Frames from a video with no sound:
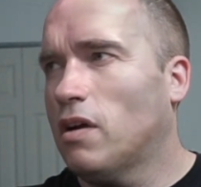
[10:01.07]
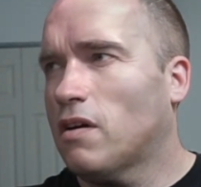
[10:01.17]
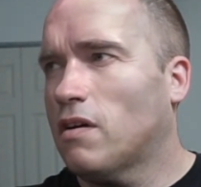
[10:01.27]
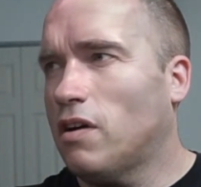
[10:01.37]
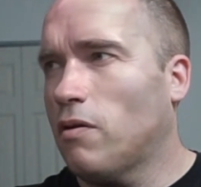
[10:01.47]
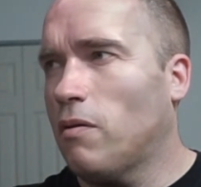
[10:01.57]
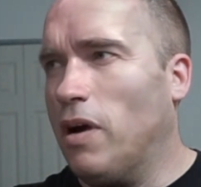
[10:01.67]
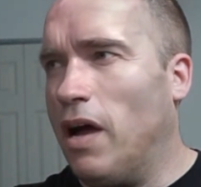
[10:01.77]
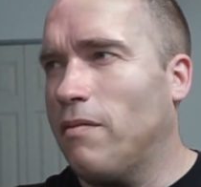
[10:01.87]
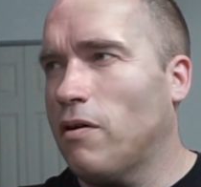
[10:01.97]
The other one we had
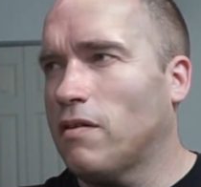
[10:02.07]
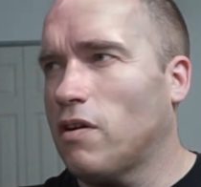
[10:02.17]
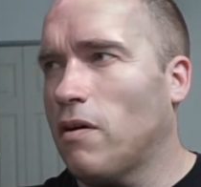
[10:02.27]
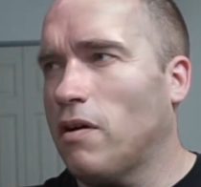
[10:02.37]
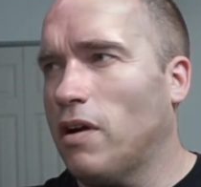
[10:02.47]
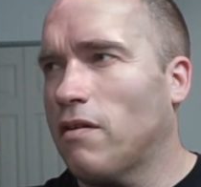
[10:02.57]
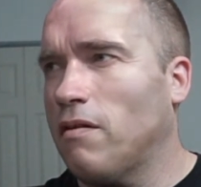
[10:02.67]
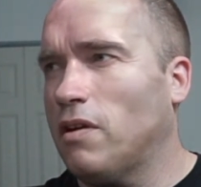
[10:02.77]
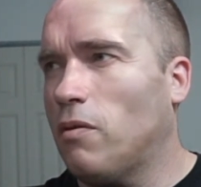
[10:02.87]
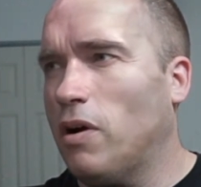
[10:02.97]
up there was already
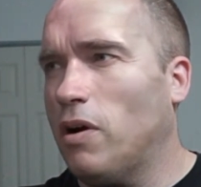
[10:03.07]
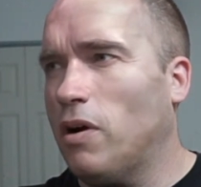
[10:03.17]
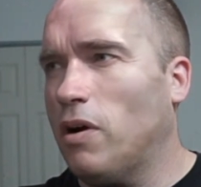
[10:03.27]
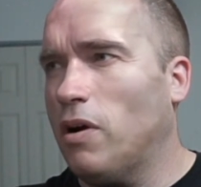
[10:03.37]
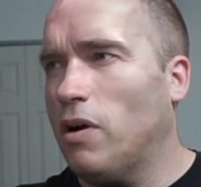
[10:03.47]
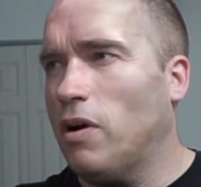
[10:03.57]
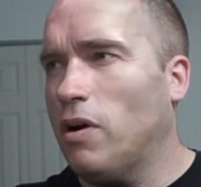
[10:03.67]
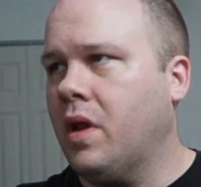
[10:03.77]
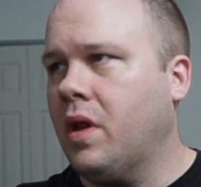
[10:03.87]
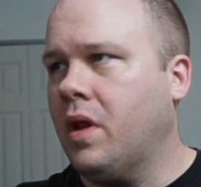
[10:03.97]
320, so this
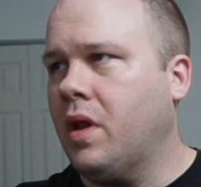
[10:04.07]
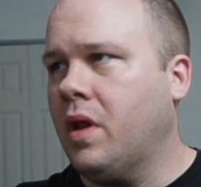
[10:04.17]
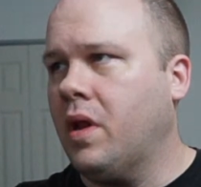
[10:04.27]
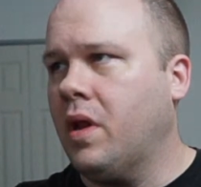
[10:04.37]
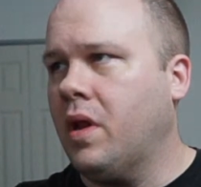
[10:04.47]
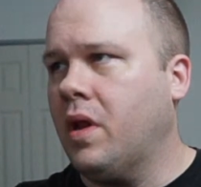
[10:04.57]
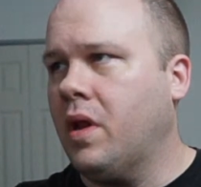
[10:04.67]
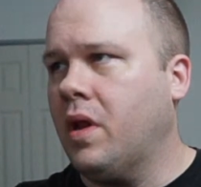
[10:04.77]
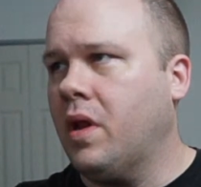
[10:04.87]
isn't like a huge